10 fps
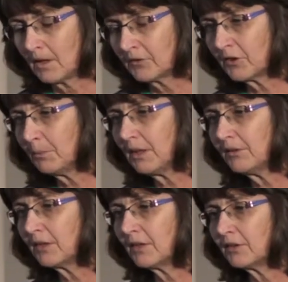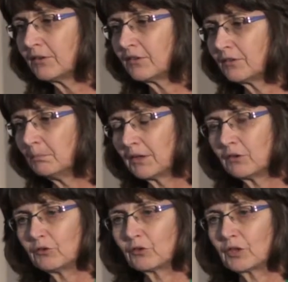So the big thing is is
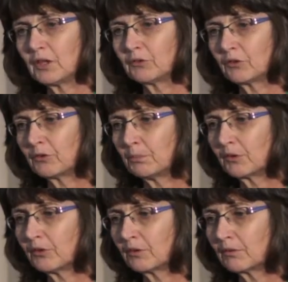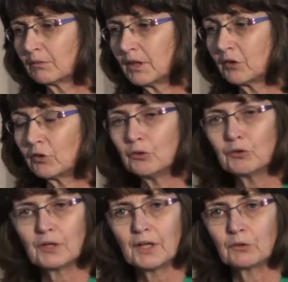mother-to-child transmission.
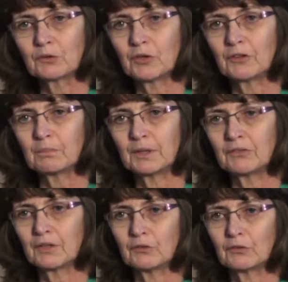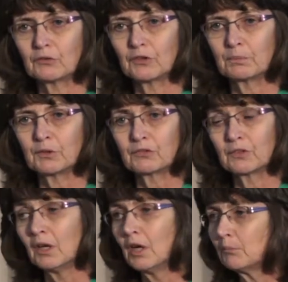uterine or transplacental
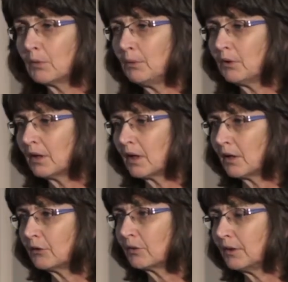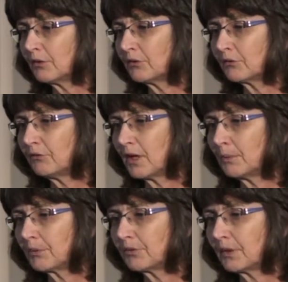transmission probably only accounts for less than
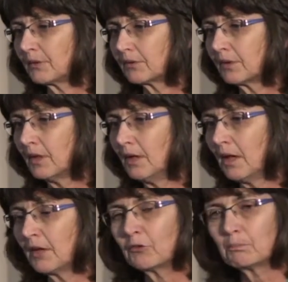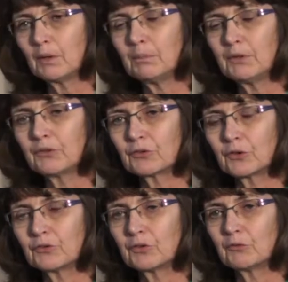5%, and it's probably
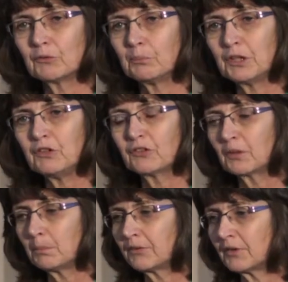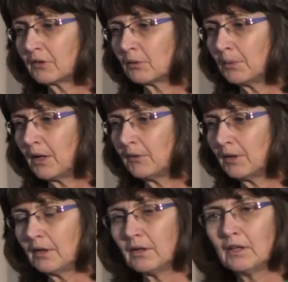associated with breach in the placental
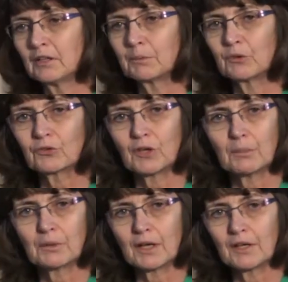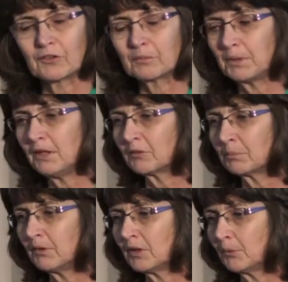barrier. Hepatitis B has
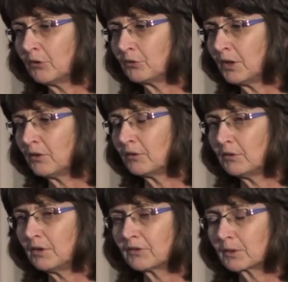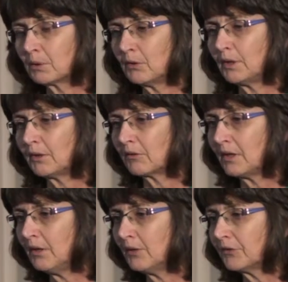been demonstrated in villous capillary
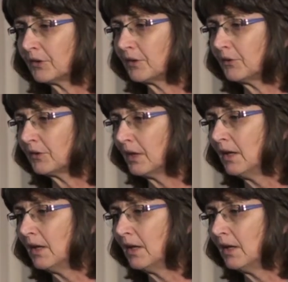endothelial cells,